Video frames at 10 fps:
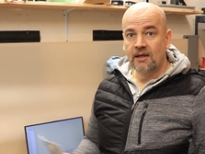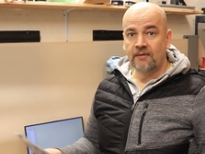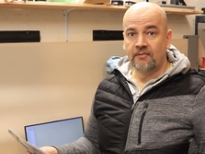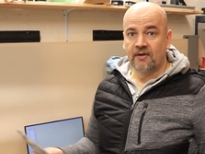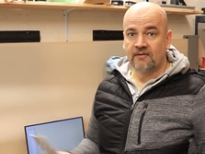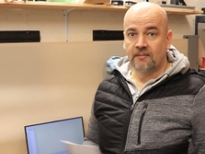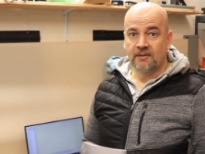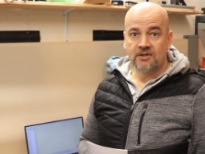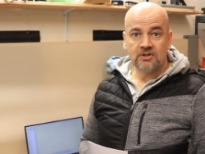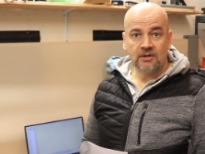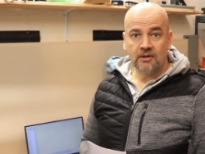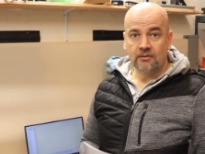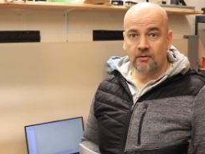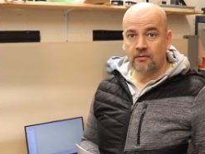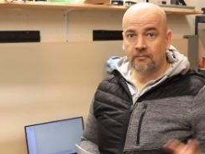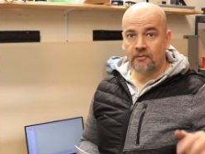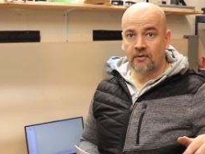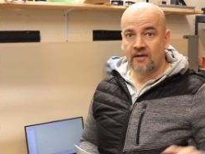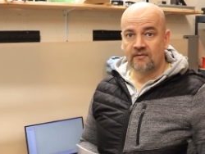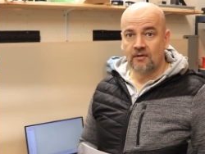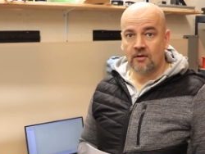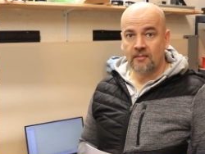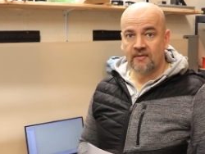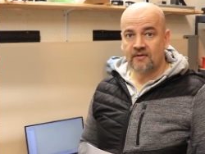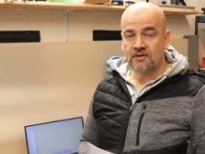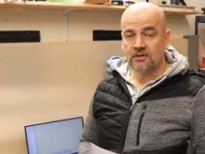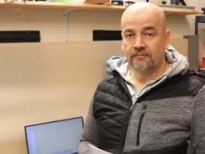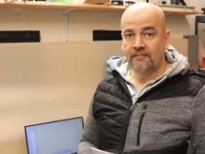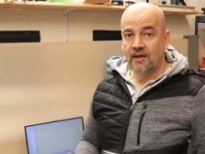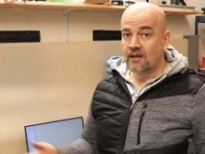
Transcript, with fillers: If you have some additional, you know, a few lines in the comment section.